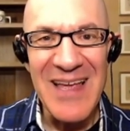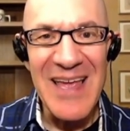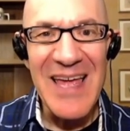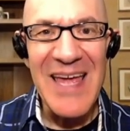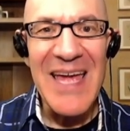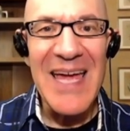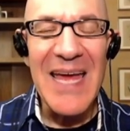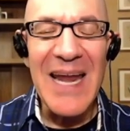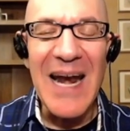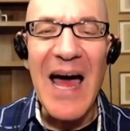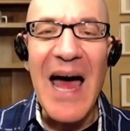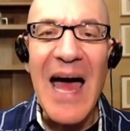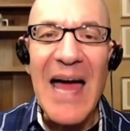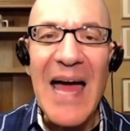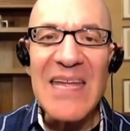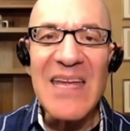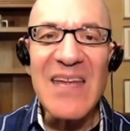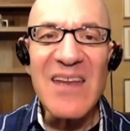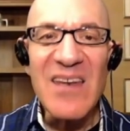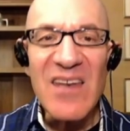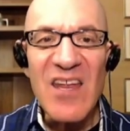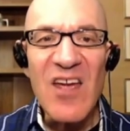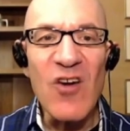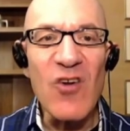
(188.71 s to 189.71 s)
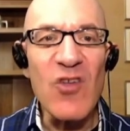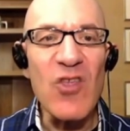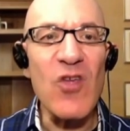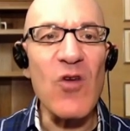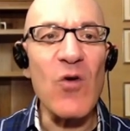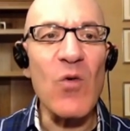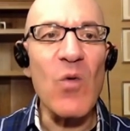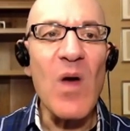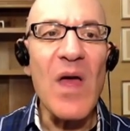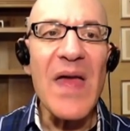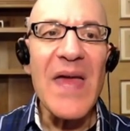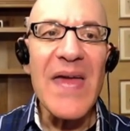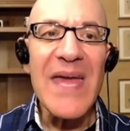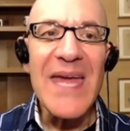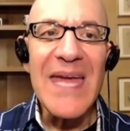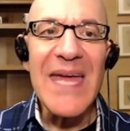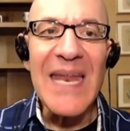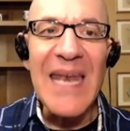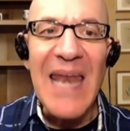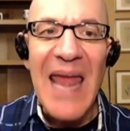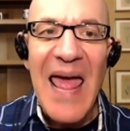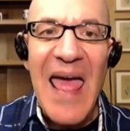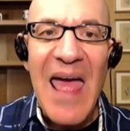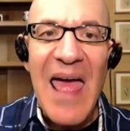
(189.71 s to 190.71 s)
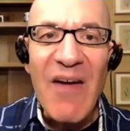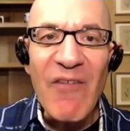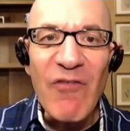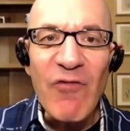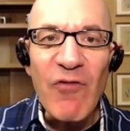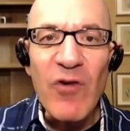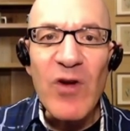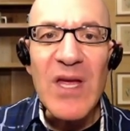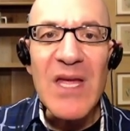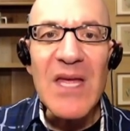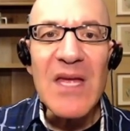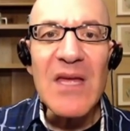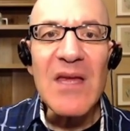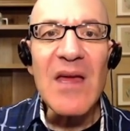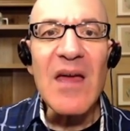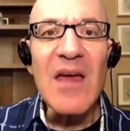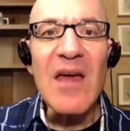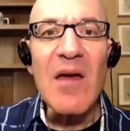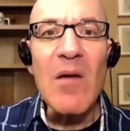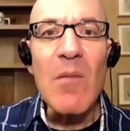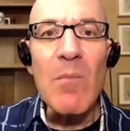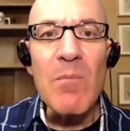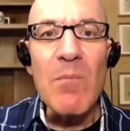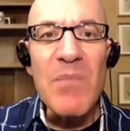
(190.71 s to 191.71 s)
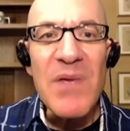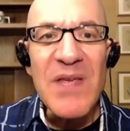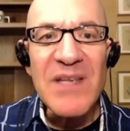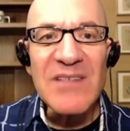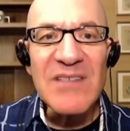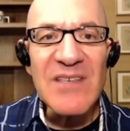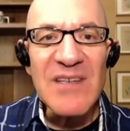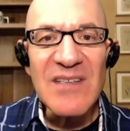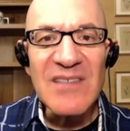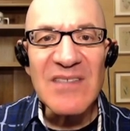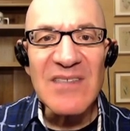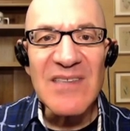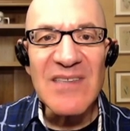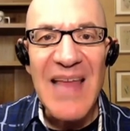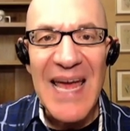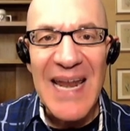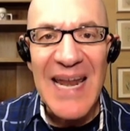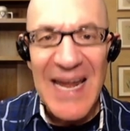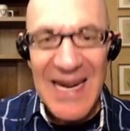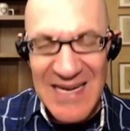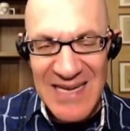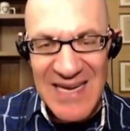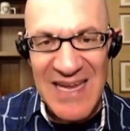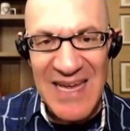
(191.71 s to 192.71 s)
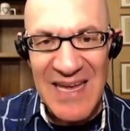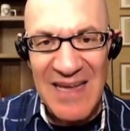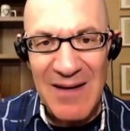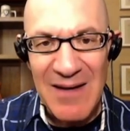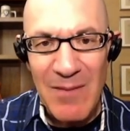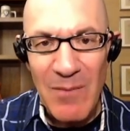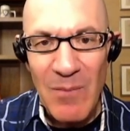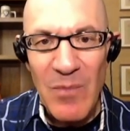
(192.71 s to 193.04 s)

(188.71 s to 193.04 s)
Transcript: And I can tell you, in every business that I did,